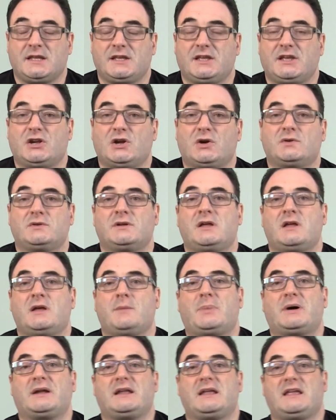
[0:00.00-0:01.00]
you know.
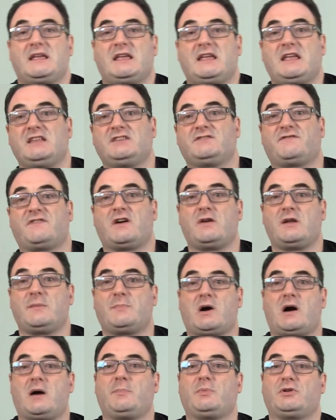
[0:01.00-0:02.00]
But he's very
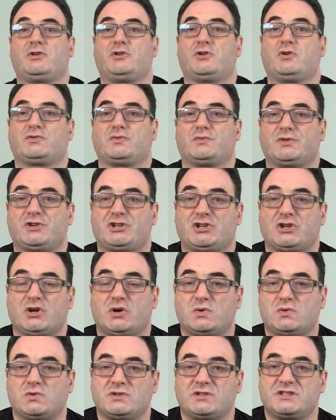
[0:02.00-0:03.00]
popular. You go to his
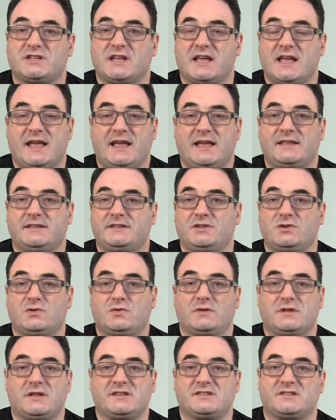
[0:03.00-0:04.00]
shows, and you
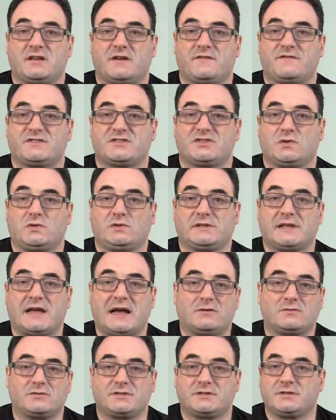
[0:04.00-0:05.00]
know, his stuff sold
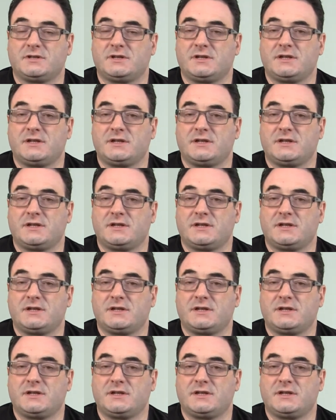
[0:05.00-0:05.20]
out.